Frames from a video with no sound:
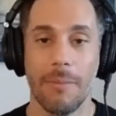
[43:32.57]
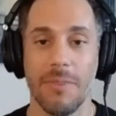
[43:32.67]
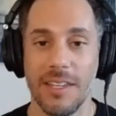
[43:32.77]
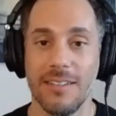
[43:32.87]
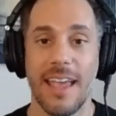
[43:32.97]

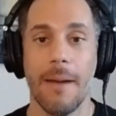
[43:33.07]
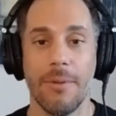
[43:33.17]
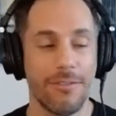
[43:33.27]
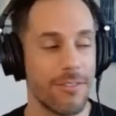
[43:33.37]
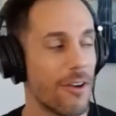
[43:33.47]
I'm in
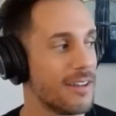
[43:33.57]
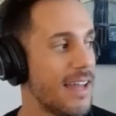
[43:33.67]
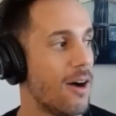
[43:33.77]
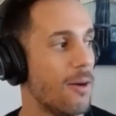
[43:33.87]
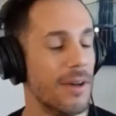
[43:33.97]
Tampa, Florida
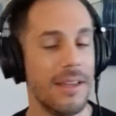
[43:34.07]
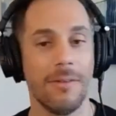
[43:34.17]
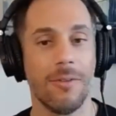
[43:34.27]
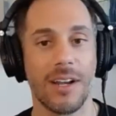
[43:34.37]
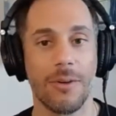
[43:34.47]
now, but
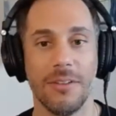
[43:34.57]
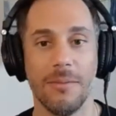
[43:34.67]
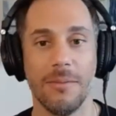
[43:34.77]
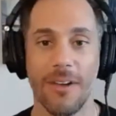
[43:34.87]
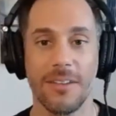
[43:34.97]
when I was
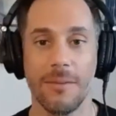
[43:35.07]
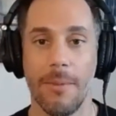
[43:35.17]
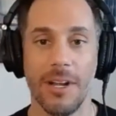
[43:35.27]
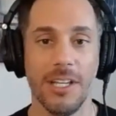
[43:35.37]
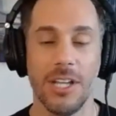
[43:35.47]
in Boston, my
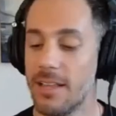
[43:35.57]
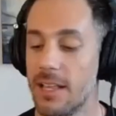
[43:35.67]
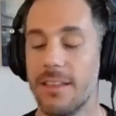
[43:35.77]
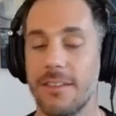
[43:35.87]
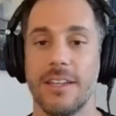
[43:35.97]
buddy Jake
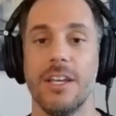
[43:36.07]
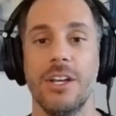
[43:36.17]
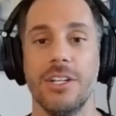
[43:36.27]
said, listen,